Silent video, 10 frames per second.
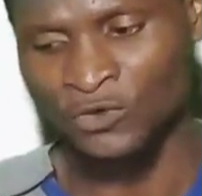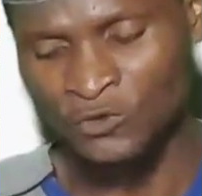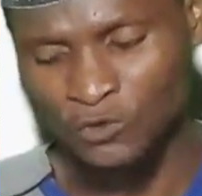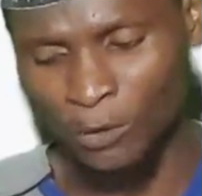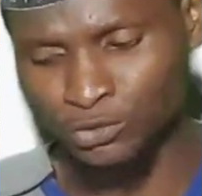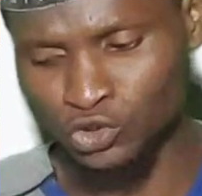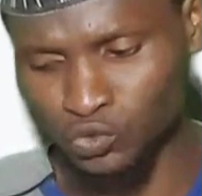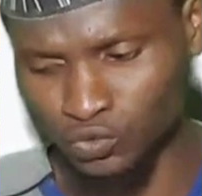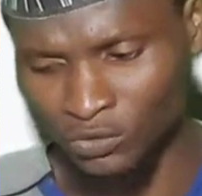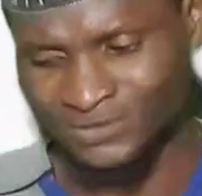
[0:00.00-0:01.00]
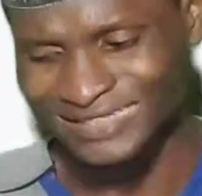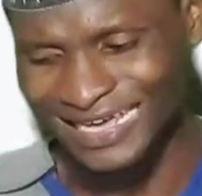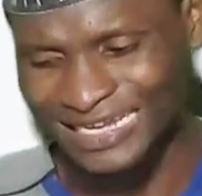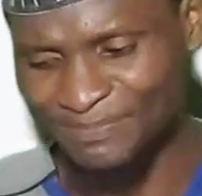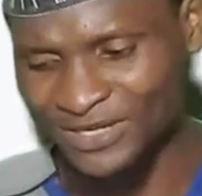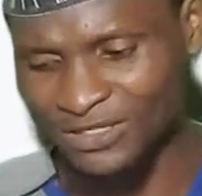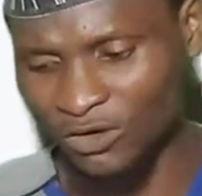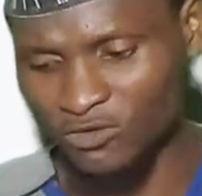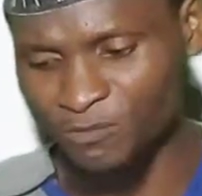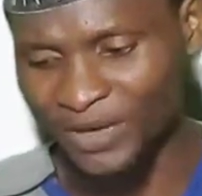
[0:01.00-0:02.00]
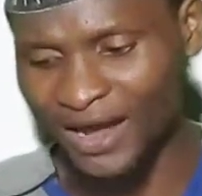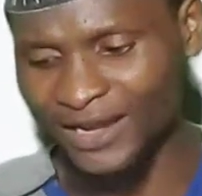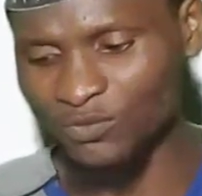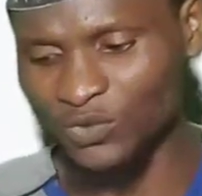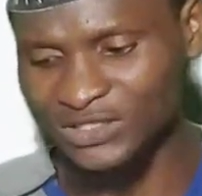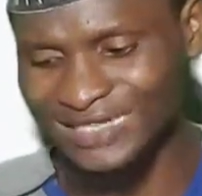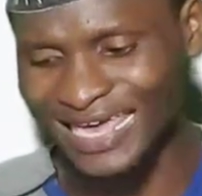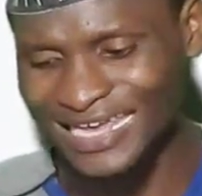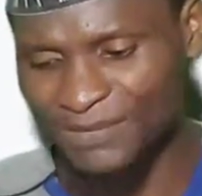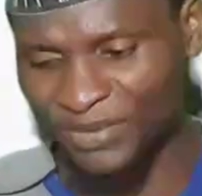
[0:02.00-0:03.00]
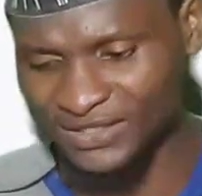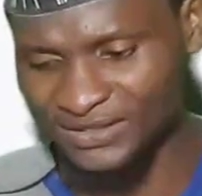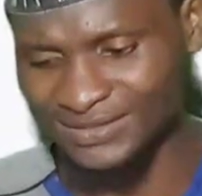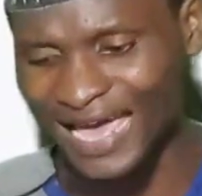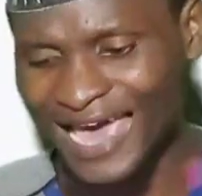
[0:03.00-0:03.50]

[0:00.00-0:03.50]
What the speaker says: Sub 2. Any person conspiring with any person,